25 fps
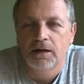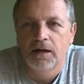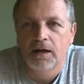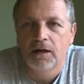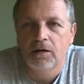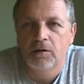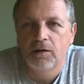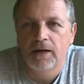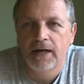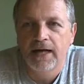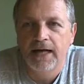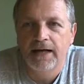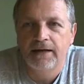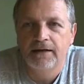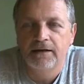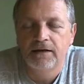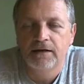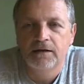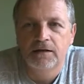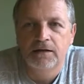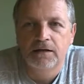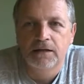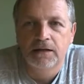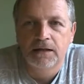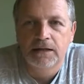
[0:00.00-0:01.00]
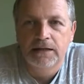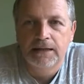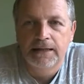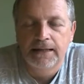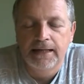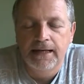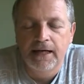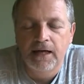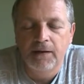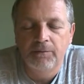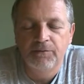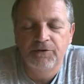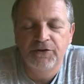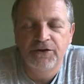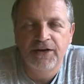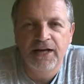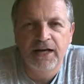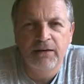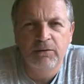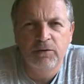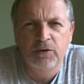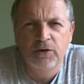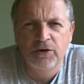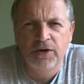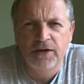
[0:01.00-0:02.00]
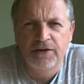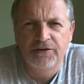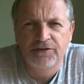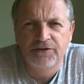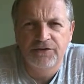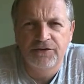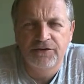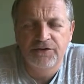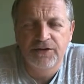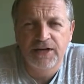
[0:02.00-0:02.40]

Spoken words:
Hello again. Today we're going to